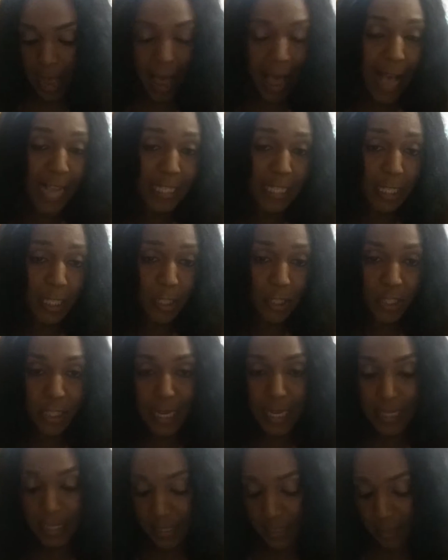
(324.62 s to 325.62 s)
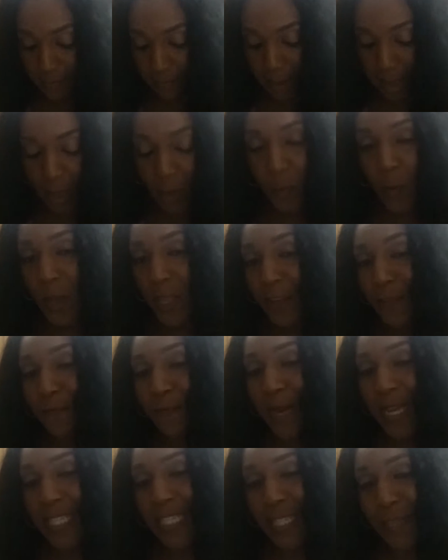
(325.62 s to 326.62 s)
as suggested by one of
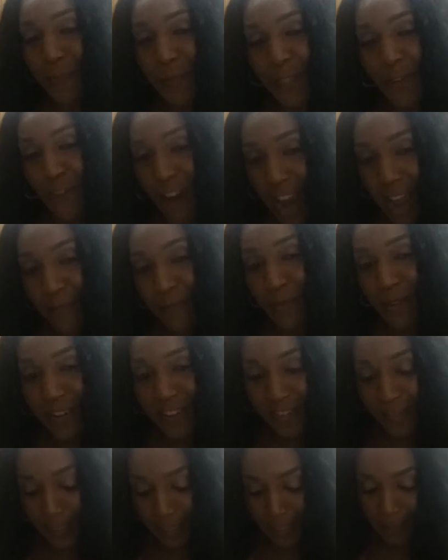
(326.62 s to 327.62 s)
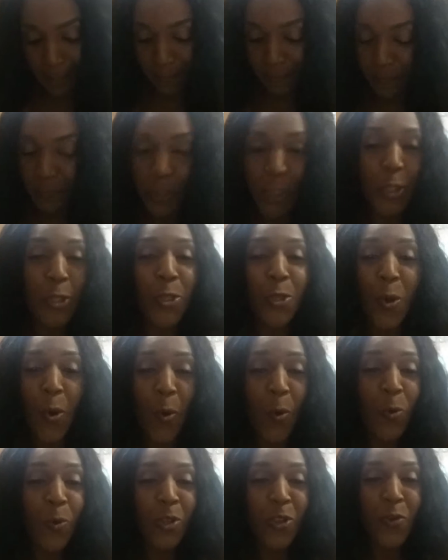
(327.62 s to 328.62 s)
my subscribers. You know
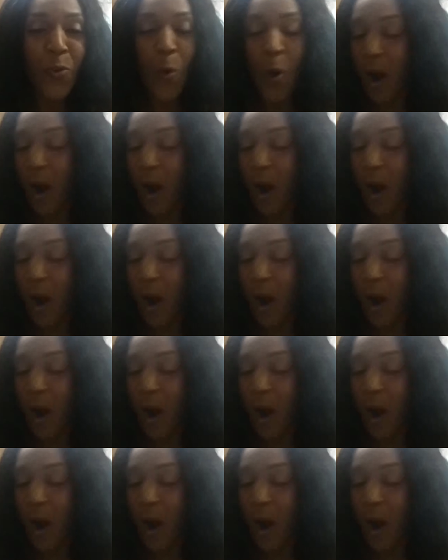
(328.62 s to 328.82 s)
who you